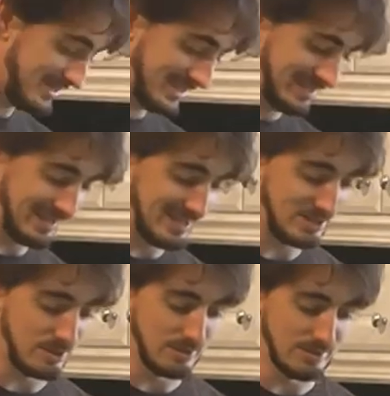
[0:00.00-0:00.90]
a little
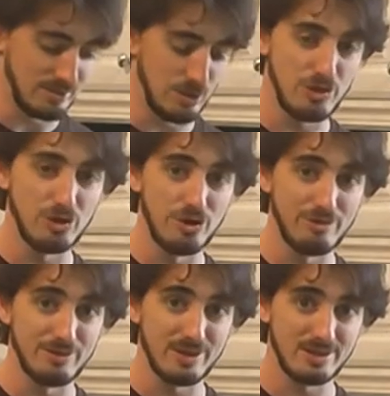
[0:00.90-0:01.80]
less than a third
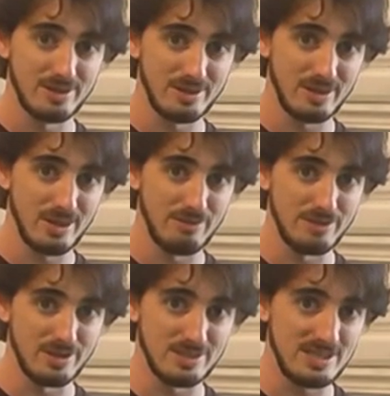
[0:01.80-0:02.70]
of
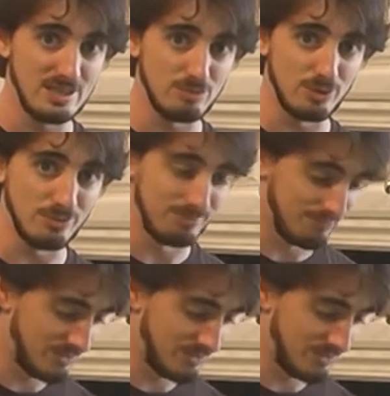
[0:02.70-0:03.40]
a teaspoon.